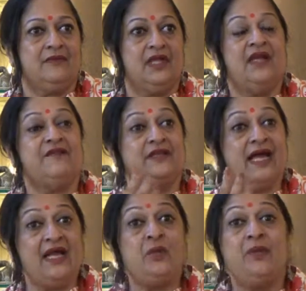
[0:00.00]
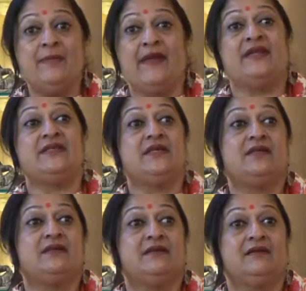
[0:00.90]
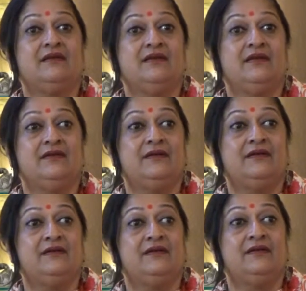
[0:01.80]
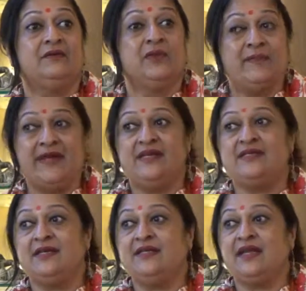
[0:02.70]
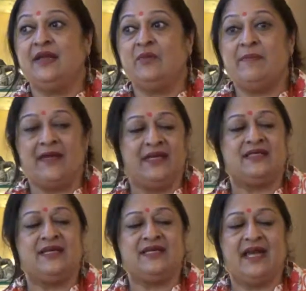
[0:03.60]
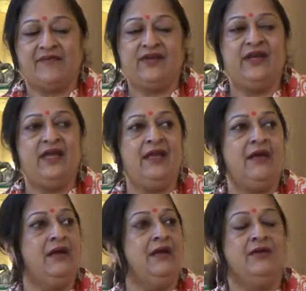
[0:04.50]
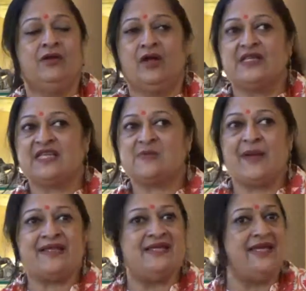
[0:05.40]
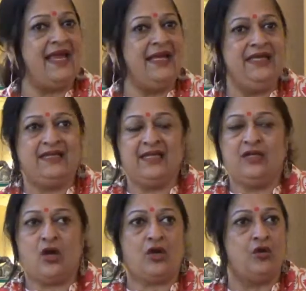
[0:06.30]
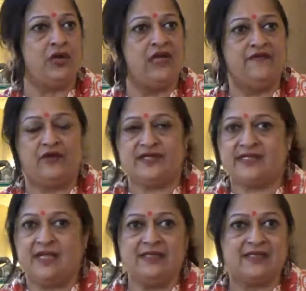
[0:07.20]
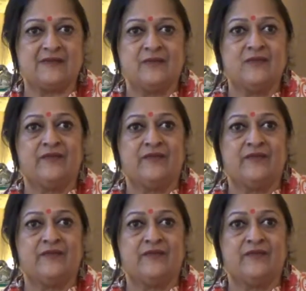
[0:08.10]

And for that we meditate. We meditate and we meditate every day, not expecting anything, not looking for results.